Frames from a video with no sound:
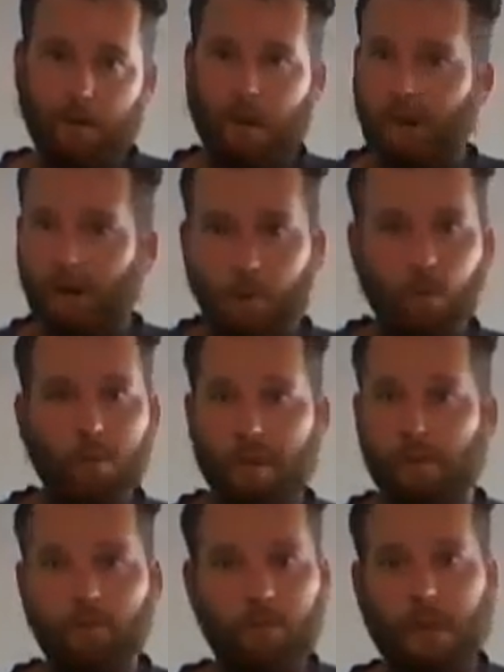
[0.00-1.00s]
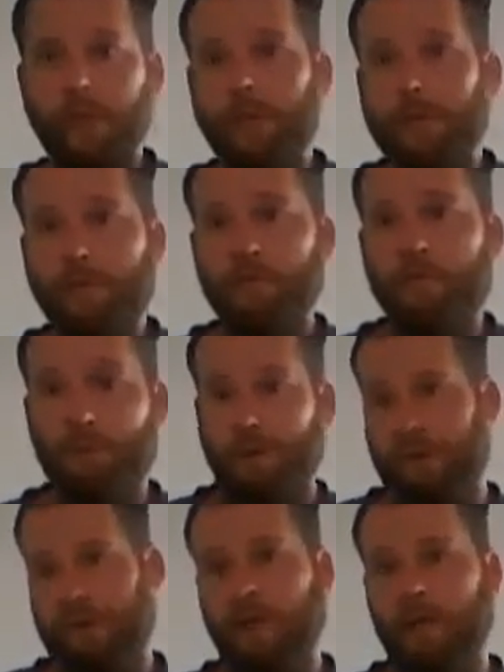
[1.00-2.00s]
I know all the information, what
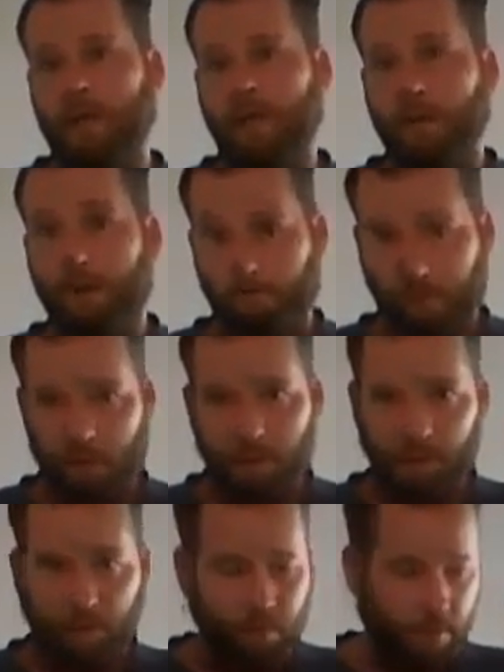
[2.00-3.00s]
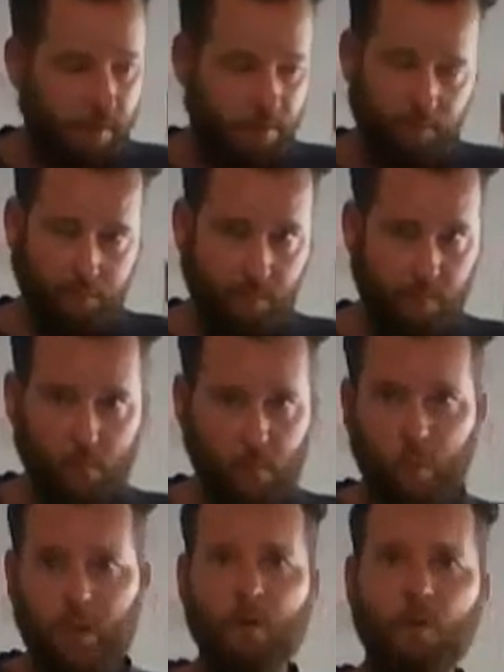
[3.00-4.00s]
I should eat, going to be healthy.
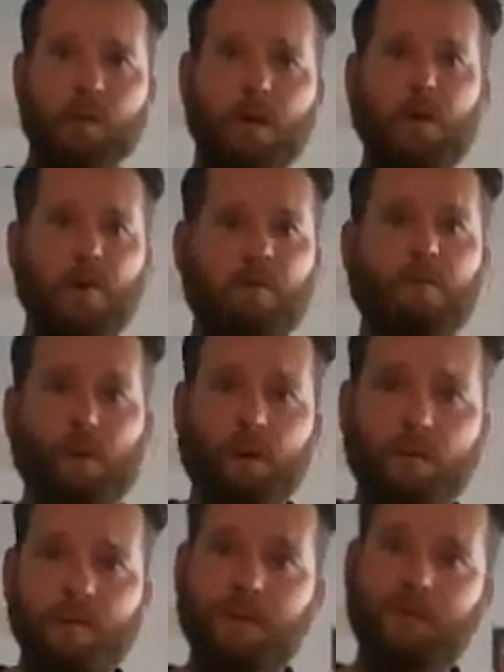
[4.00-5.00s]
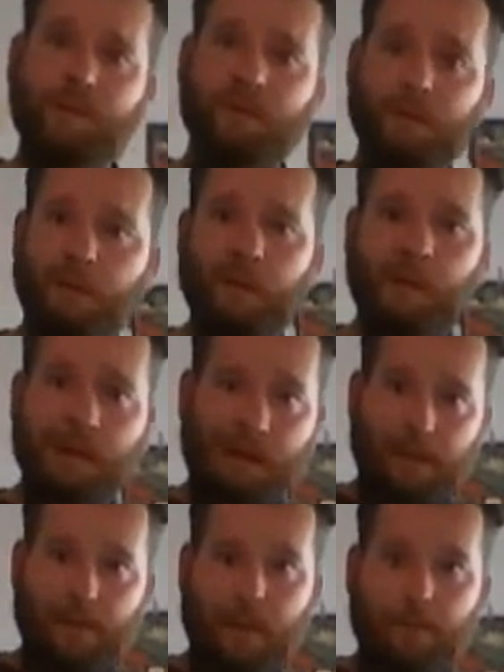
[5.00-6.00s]
We all know vitamins
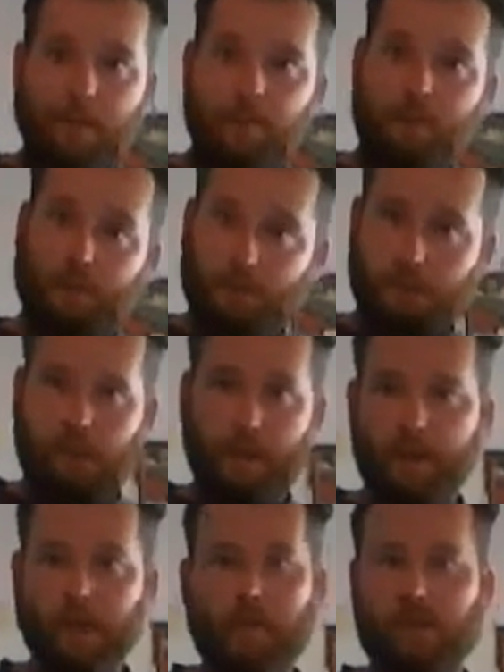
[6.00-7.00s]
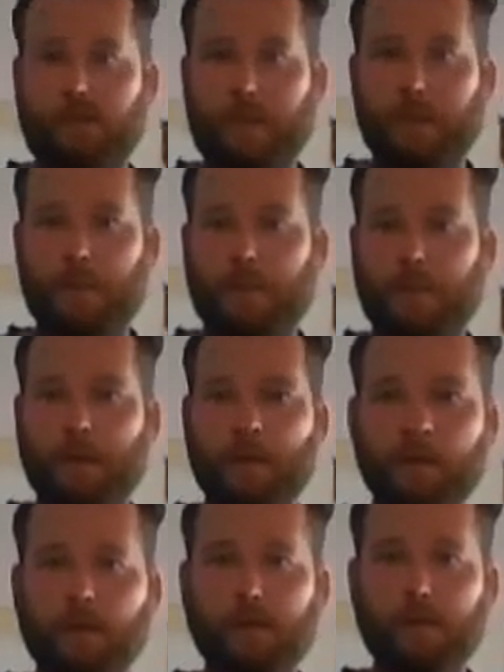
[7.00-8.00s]
and minerals are just
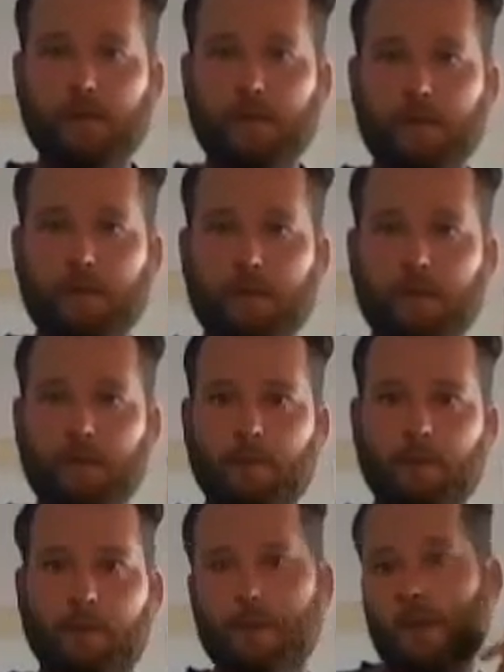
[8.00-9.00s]
jam-packed in fruit and veg.